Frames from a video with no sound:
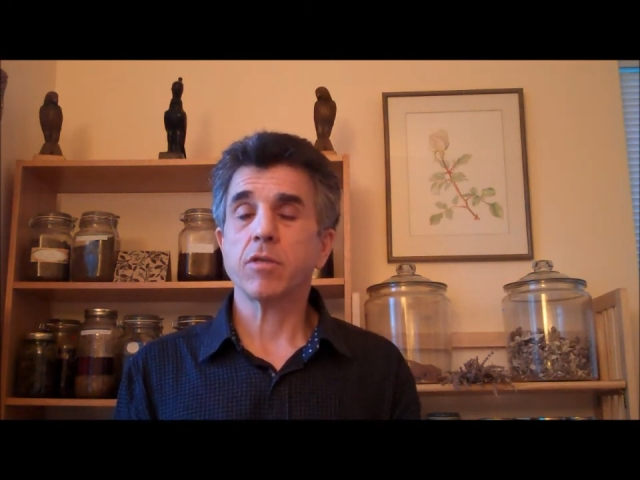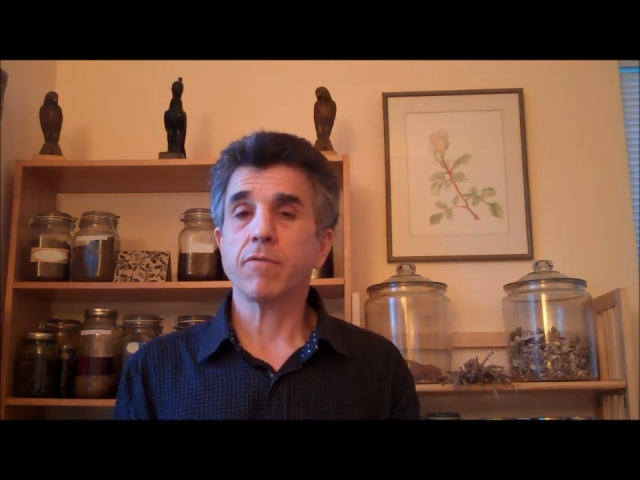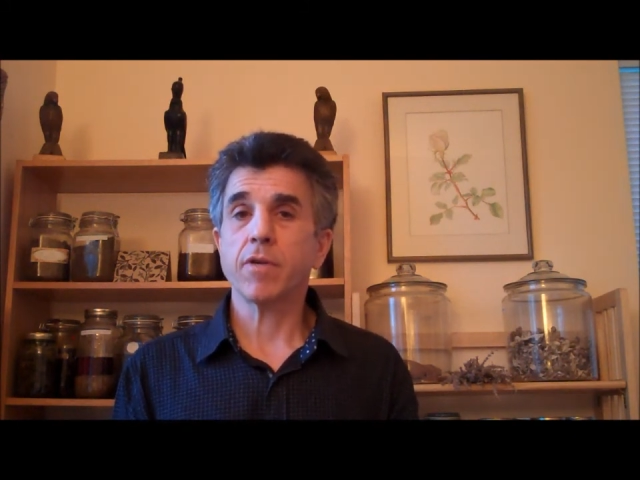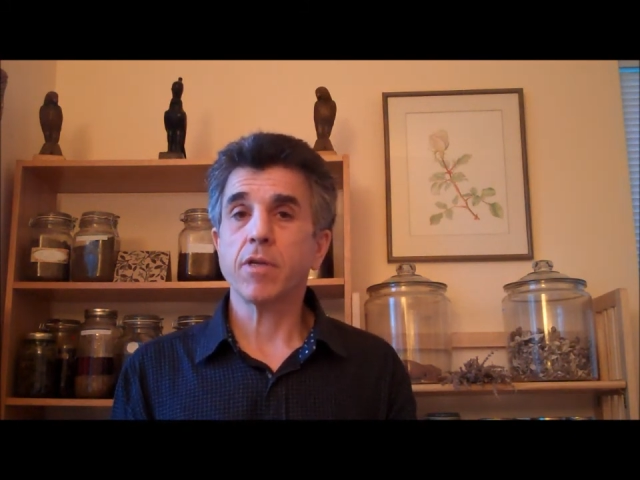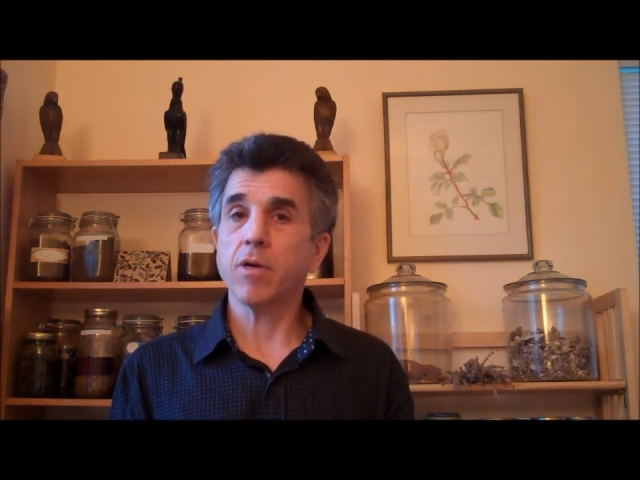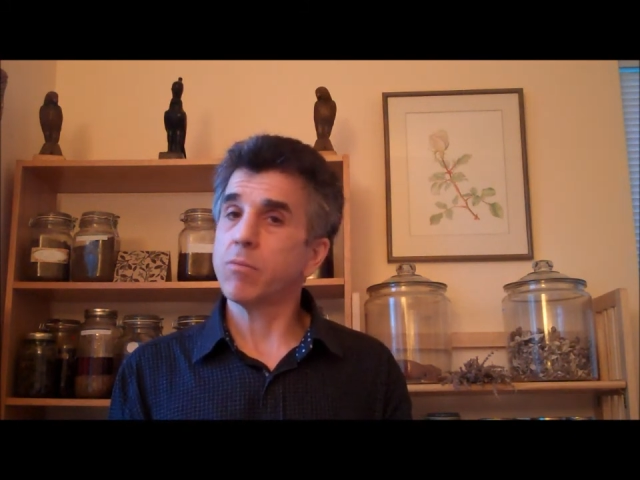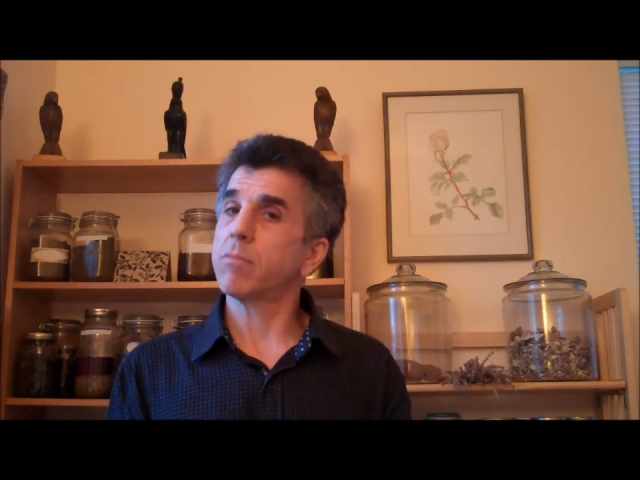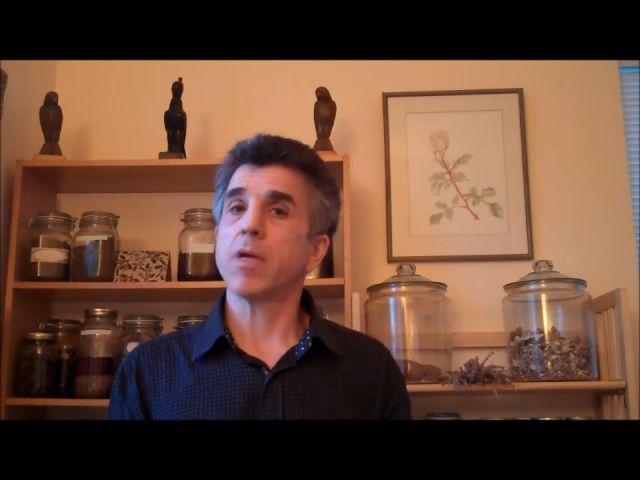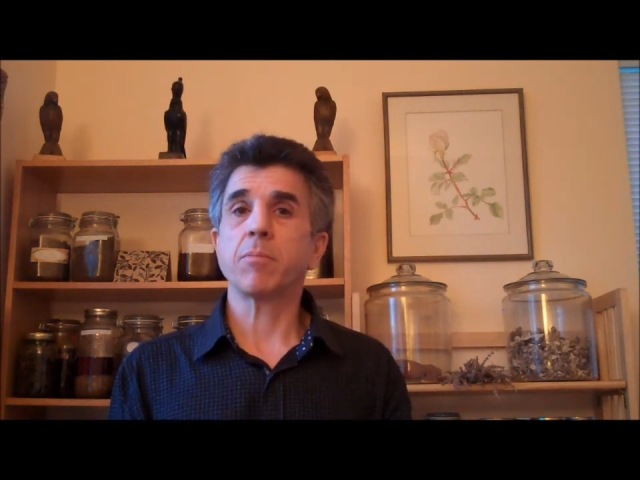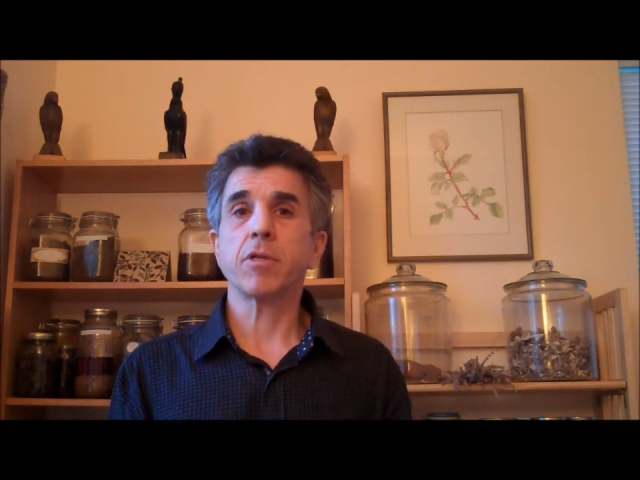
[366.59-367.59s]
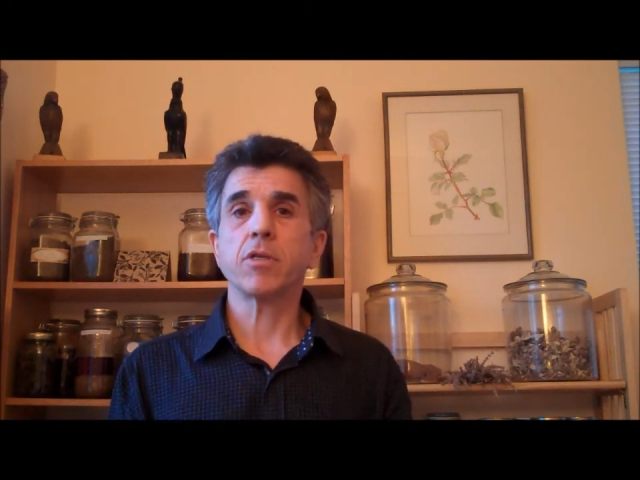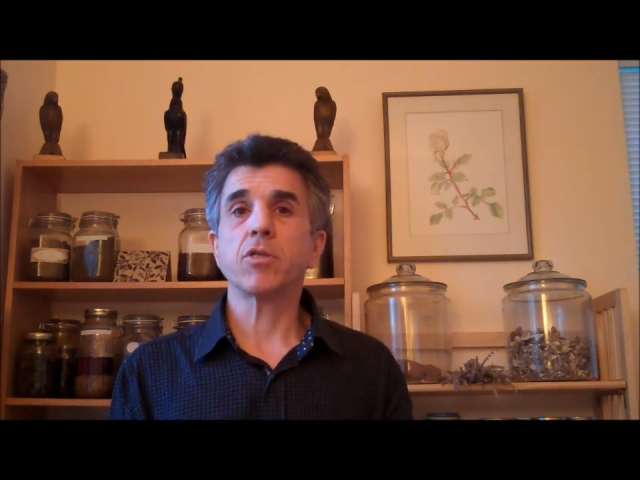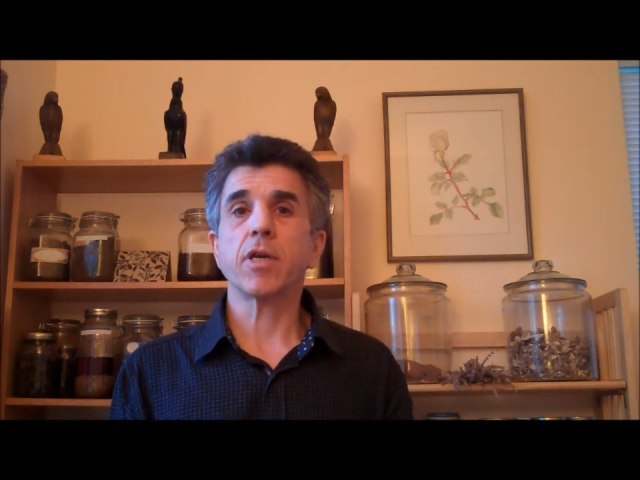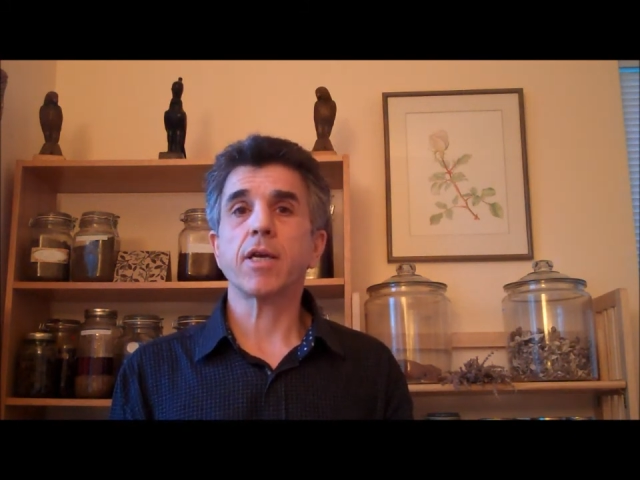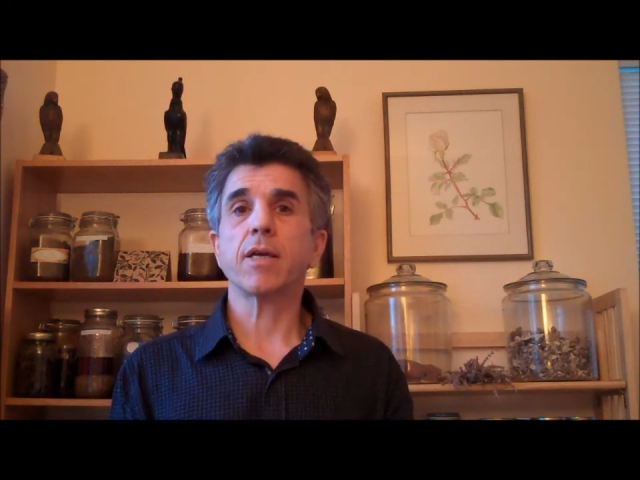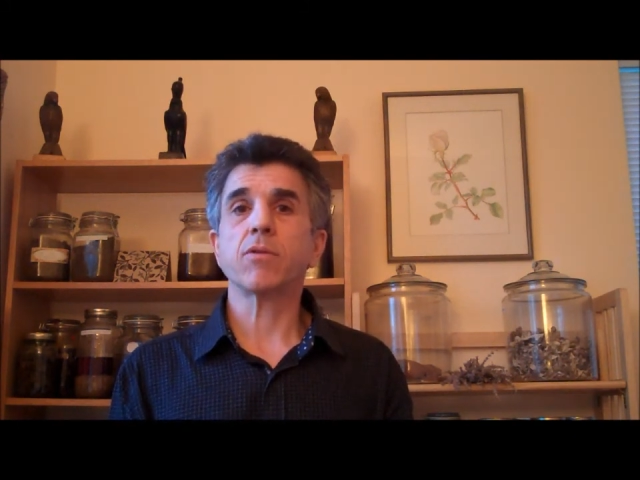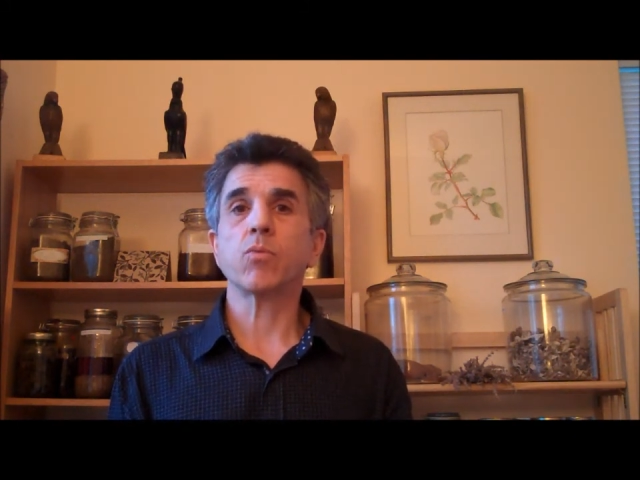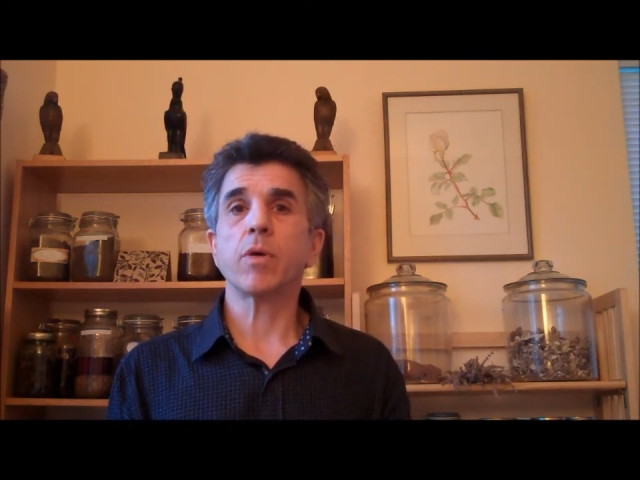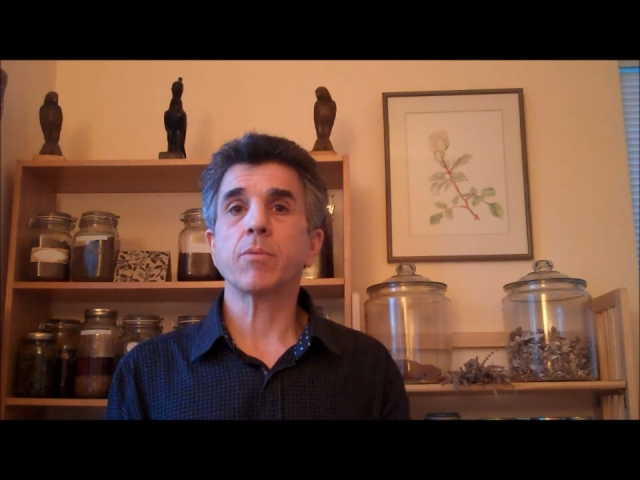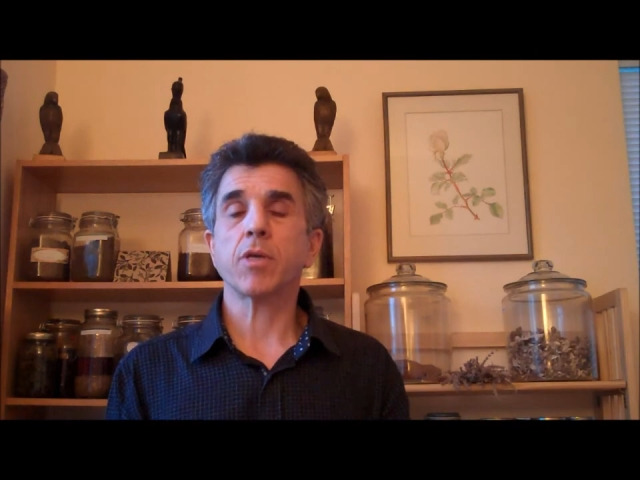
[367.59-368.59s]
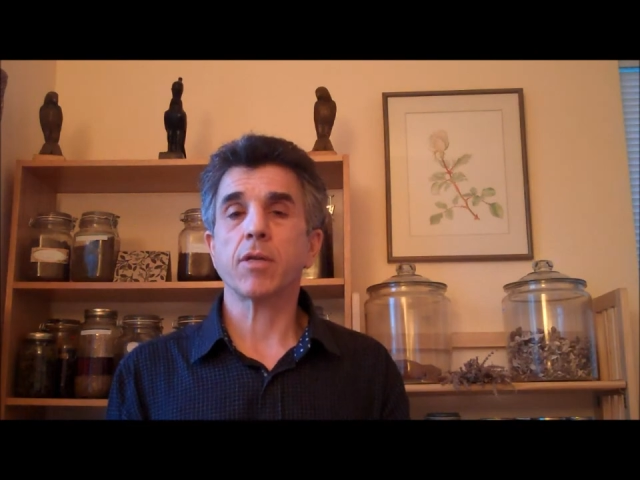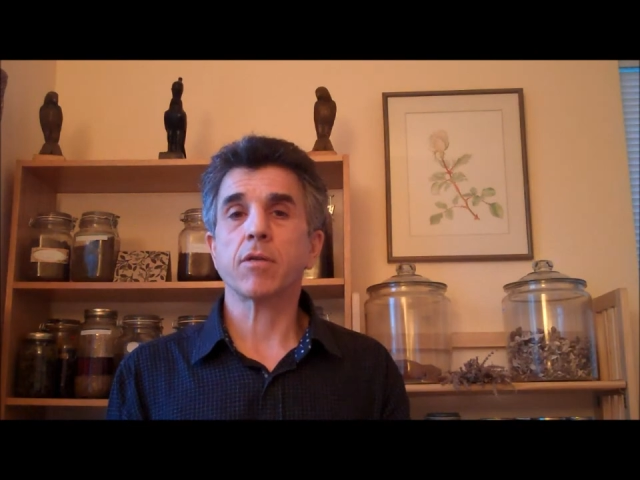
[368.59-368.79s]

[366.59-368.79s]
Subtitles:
video, and please check out the website.